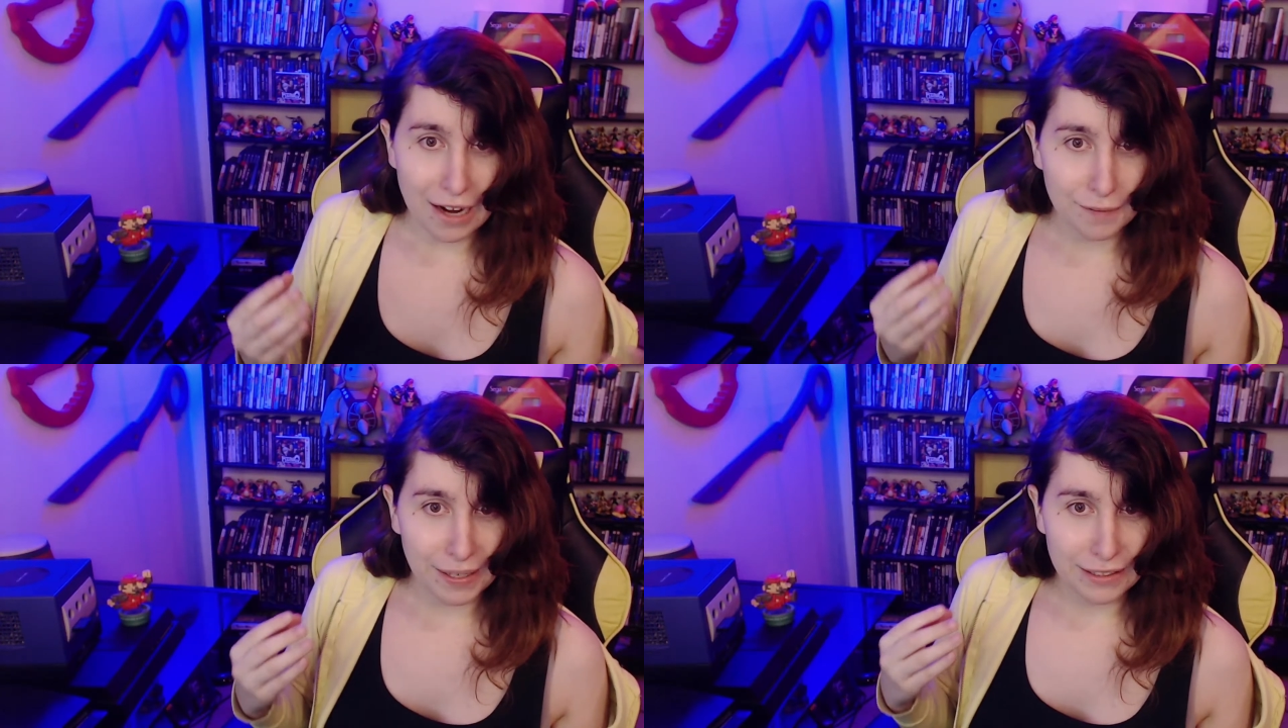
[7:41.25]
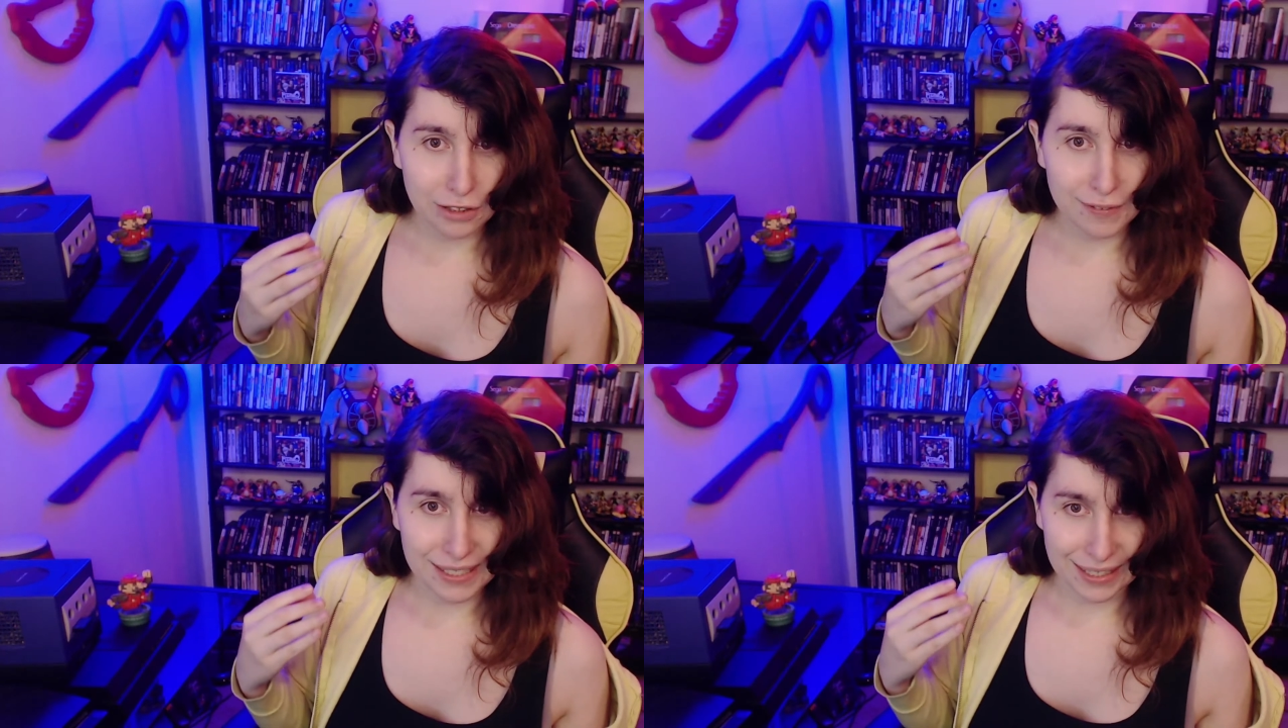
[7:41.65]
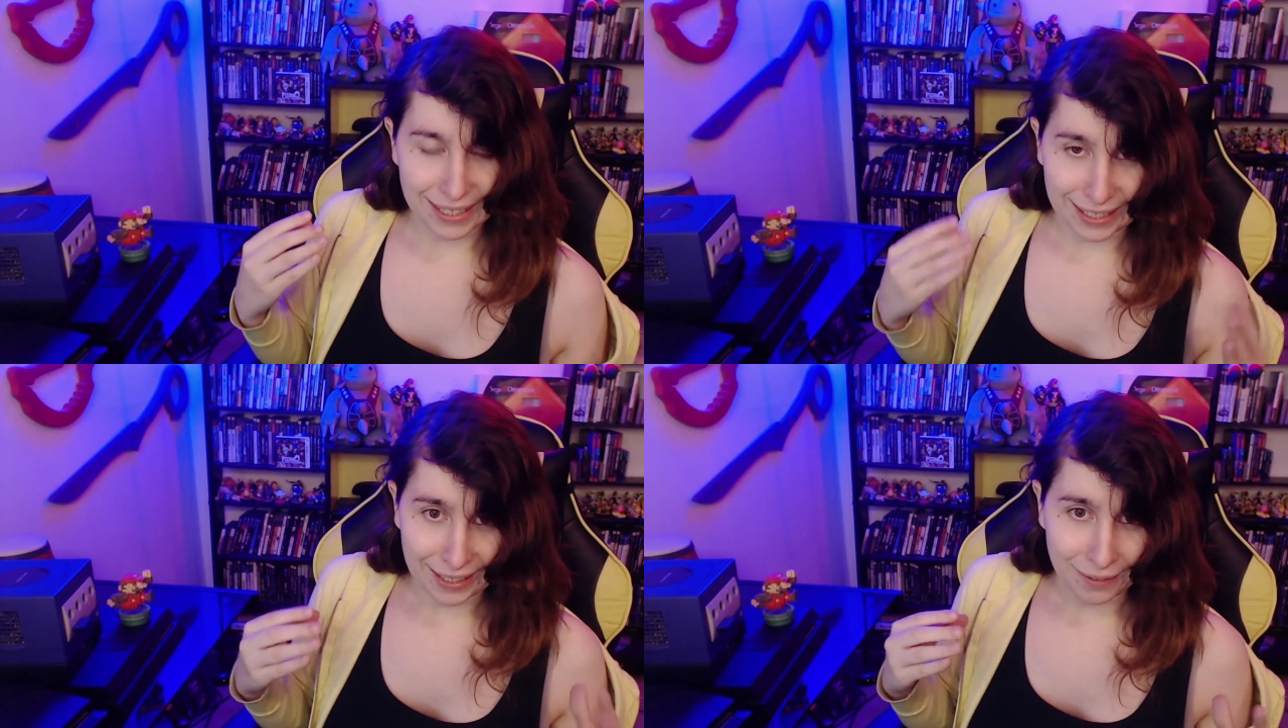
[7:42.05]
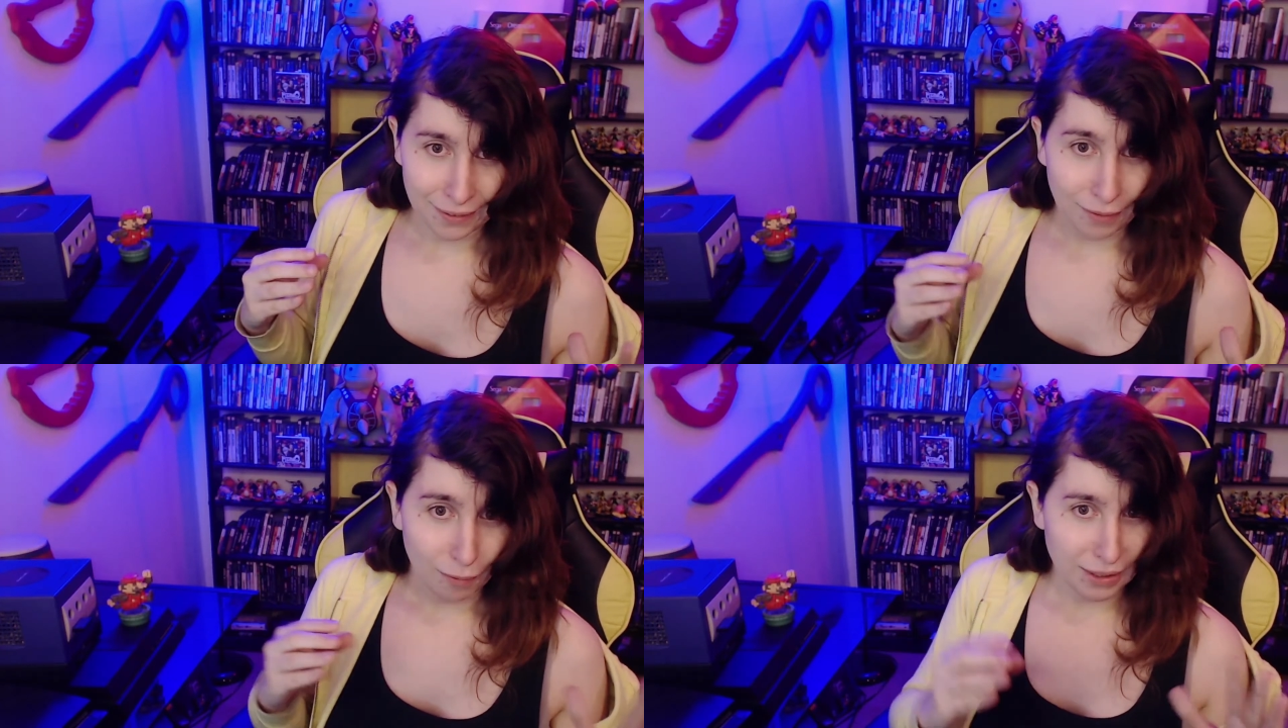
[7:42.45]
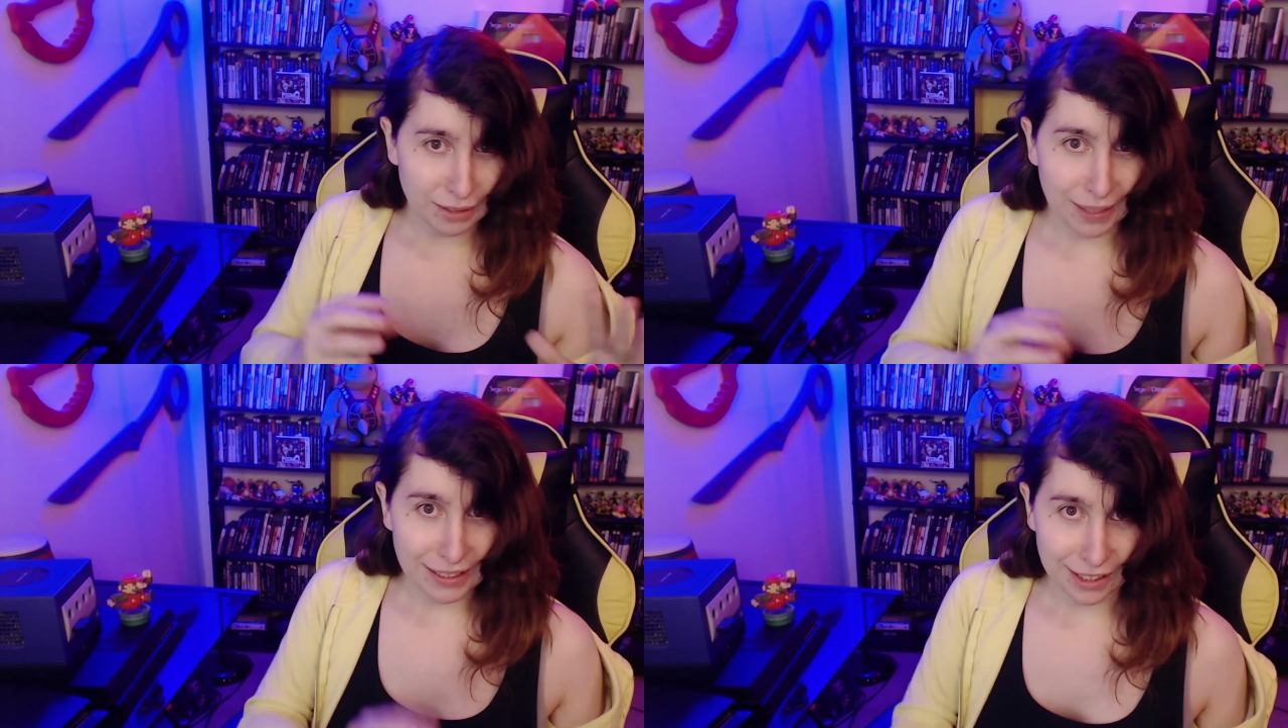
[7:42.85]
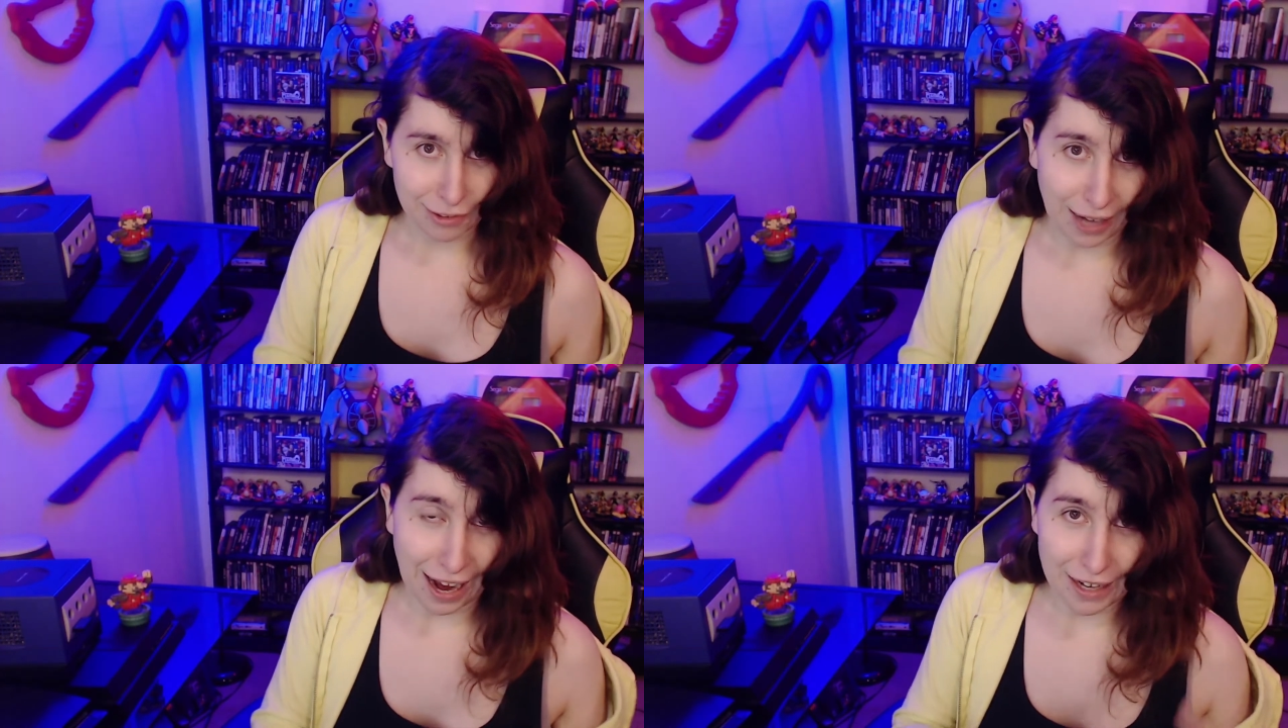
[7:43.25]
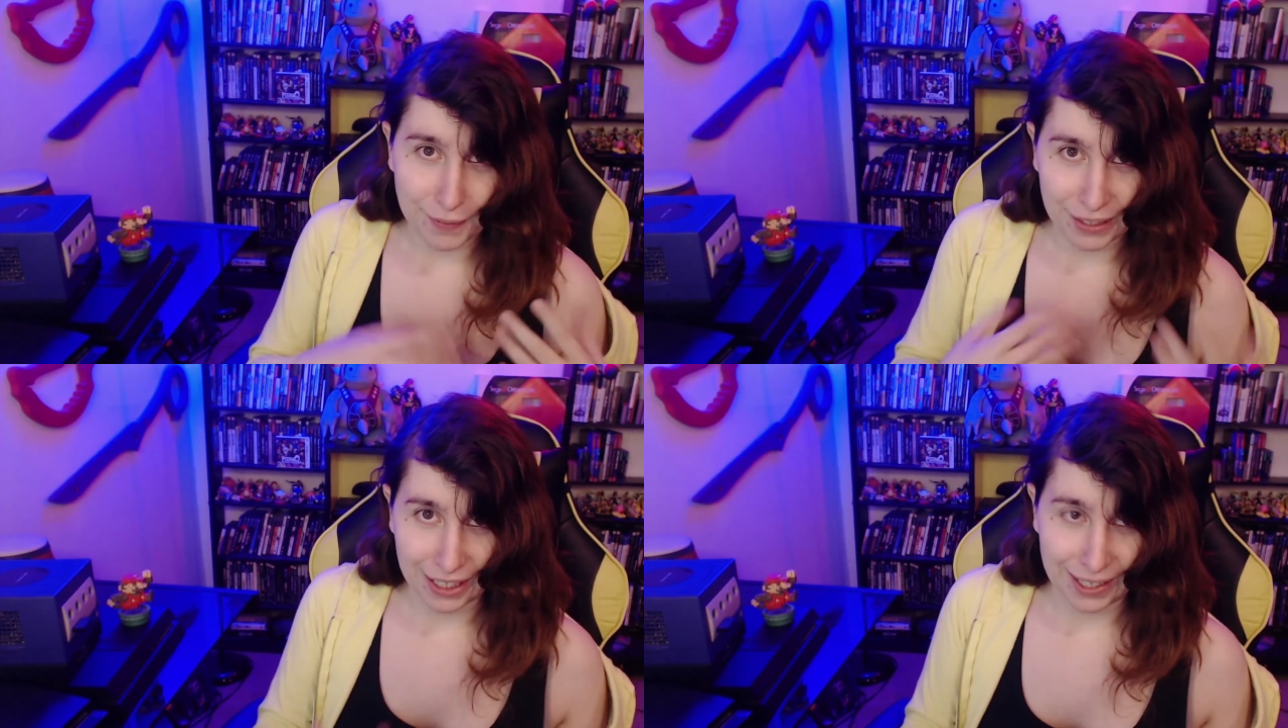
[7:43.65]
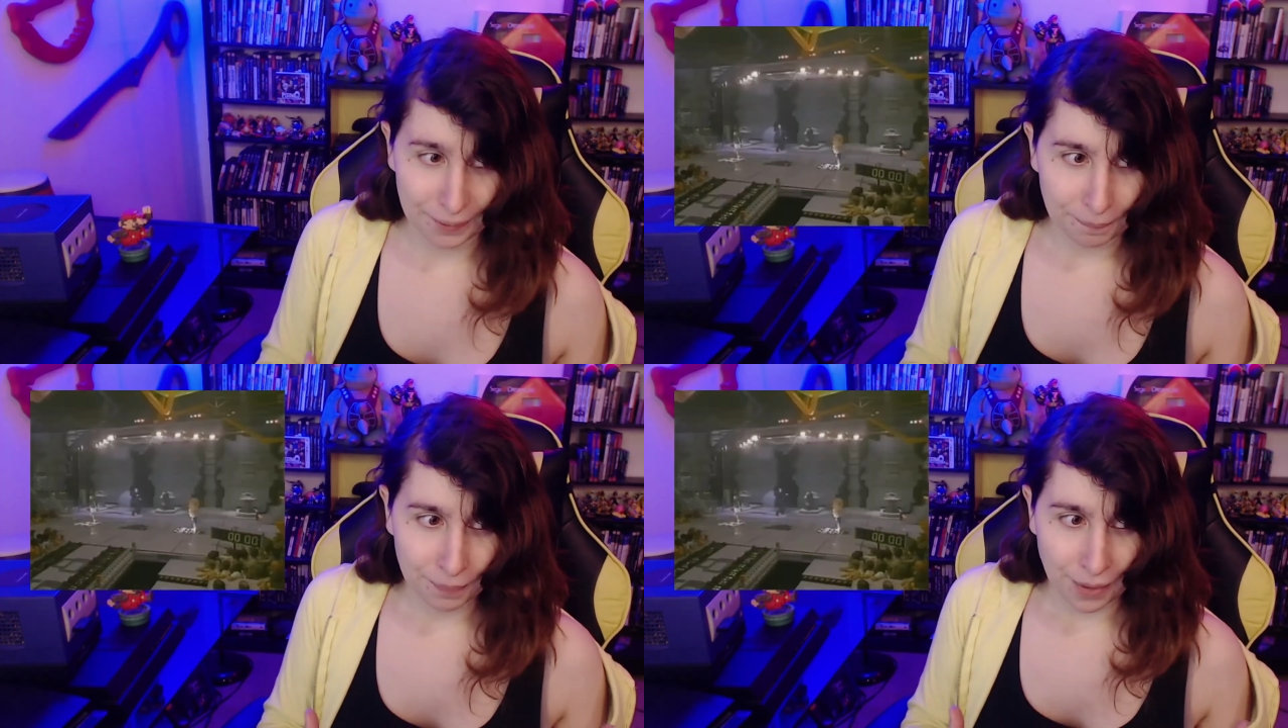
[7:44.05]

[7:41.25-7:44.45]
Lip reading: did they do this later? What did they do? How did they learn?